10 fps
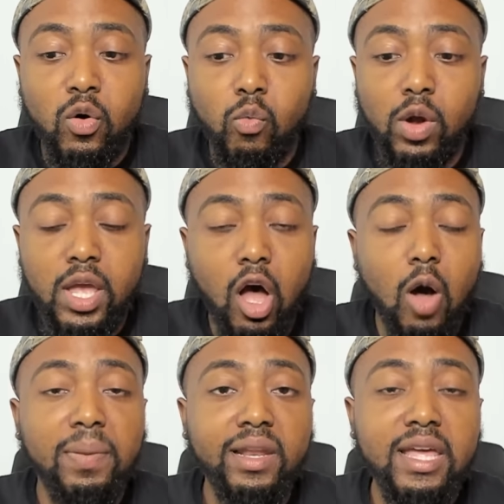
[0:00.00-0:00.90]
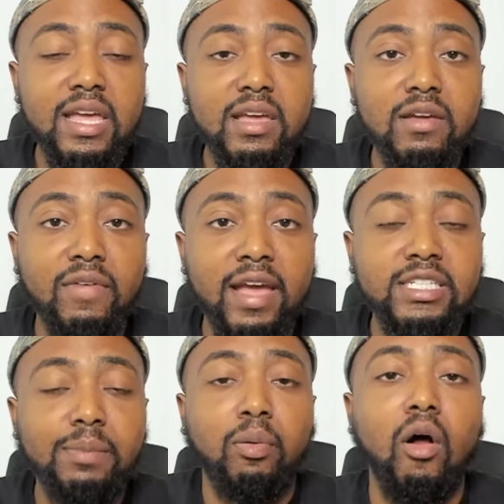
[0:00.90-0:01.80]
we all believe is
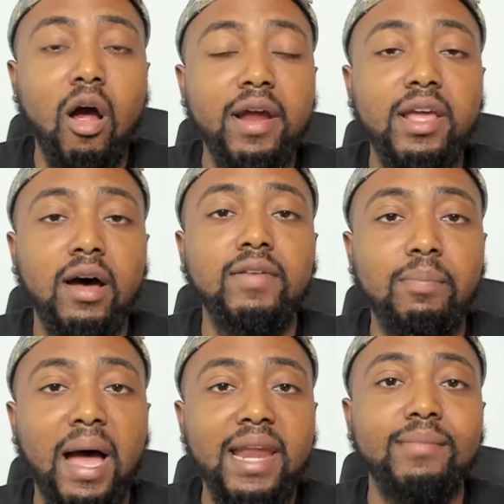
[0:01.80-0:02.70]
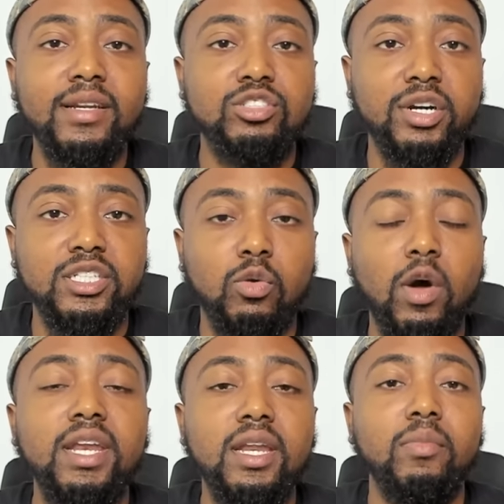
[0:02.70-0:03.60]
a priority of the Biden administration,
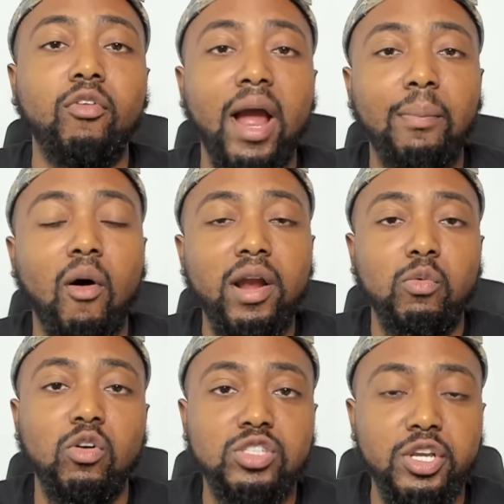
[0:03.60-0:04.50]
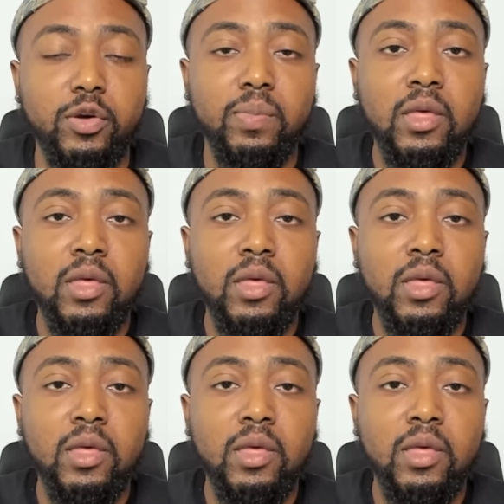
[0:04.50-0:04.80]
what the Democrat Party wants to do.